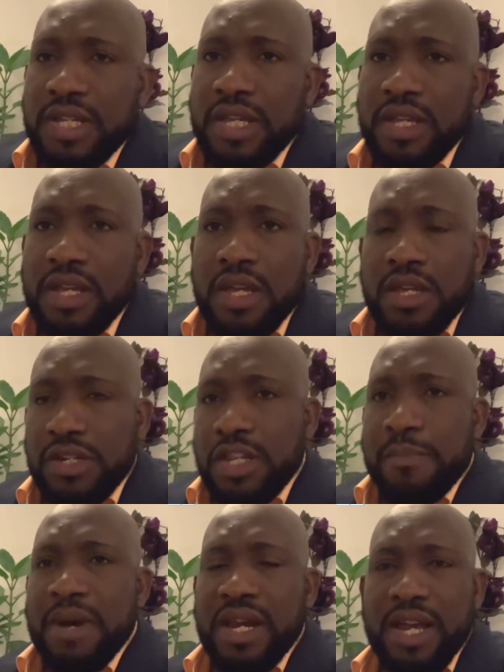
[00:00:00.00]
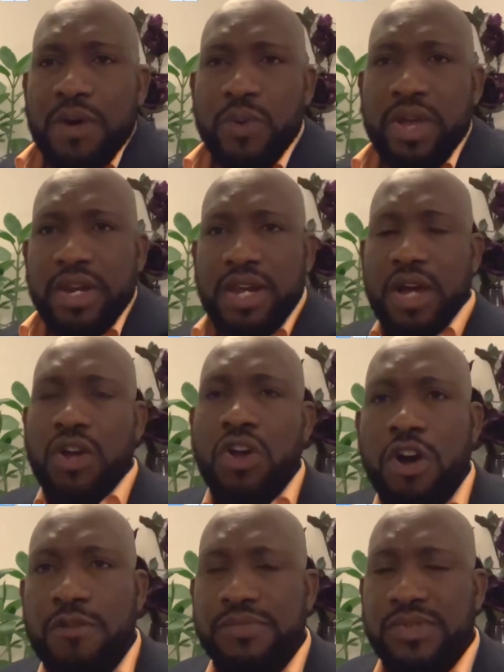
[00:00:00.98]
the Malawian that
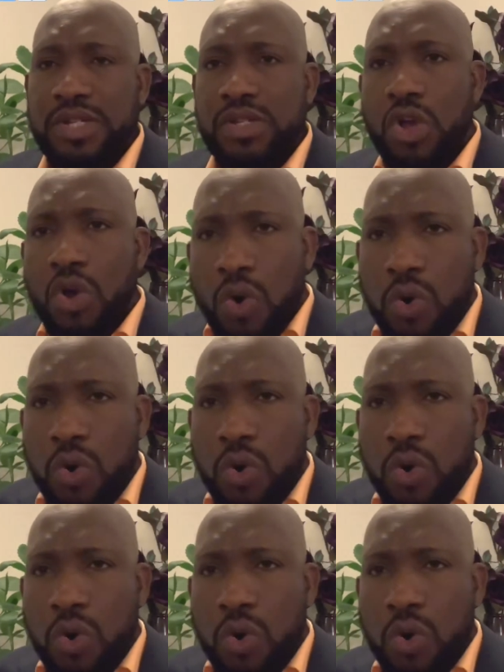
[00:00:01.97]
comes in,